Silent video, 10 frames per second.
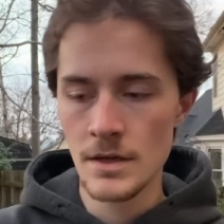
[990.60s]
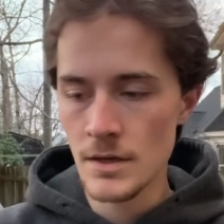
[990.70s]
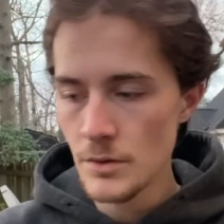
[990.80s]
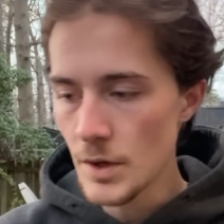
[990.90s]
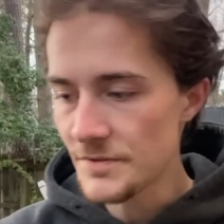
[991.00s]

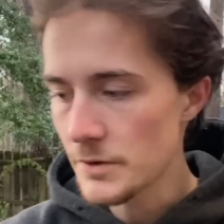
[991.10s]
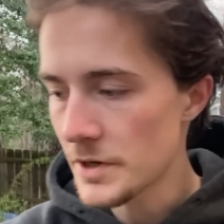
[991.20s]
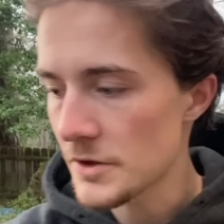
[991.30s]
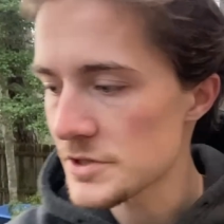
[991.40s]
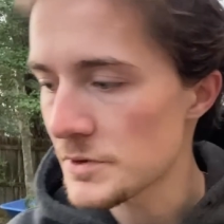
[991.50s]
Well, hopefully one
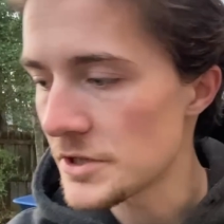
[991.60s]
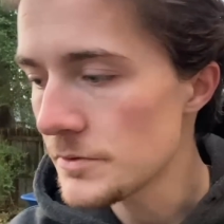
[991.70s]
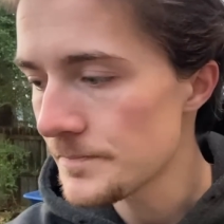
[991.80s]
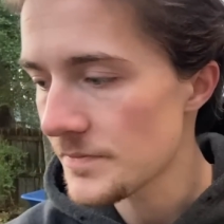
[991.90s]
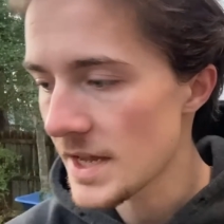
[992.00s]
of those will do
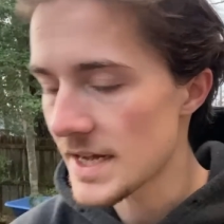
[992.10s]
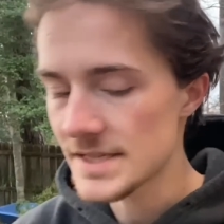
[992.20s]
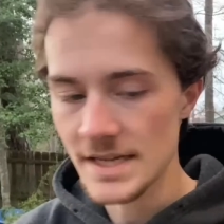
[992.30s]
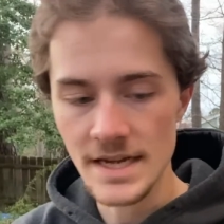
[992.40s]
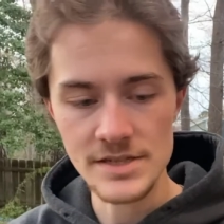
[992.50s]
as
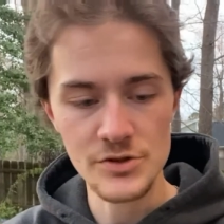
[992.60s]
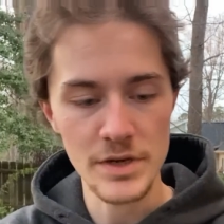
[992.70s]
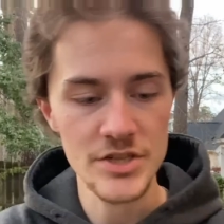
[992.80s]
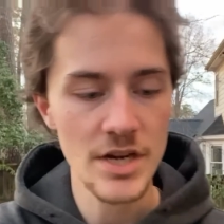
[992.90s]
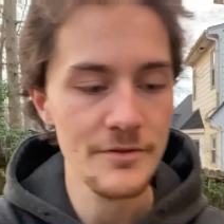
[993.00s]
a
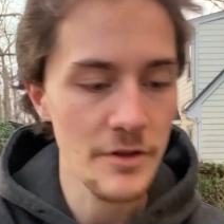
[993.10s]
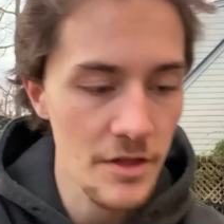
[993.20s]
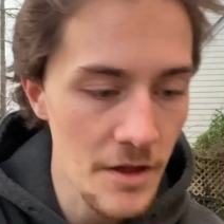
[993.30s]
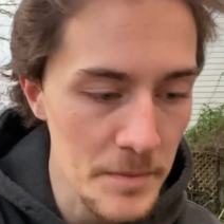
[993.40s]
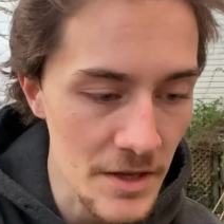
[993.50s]
screenshot for the
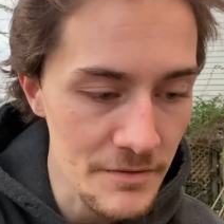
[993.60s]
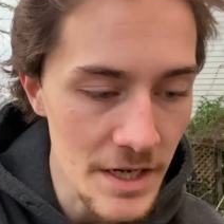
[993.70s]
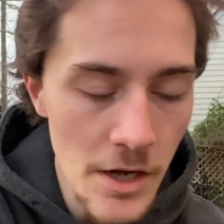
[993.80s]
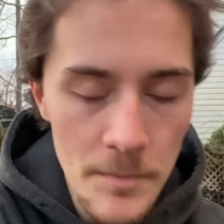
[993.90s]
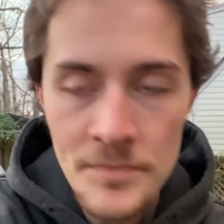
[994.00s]
thumbnail of the
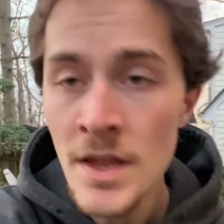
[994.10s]
video.